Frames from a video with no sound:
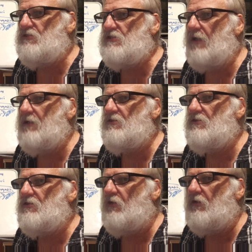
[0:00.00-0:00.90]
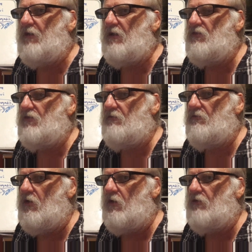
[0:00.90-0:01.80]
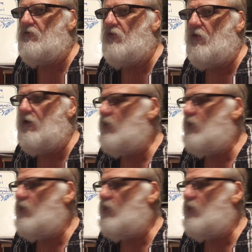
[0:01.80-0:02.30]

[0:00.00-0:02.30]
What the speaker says: changes, a lot of things to kind of try and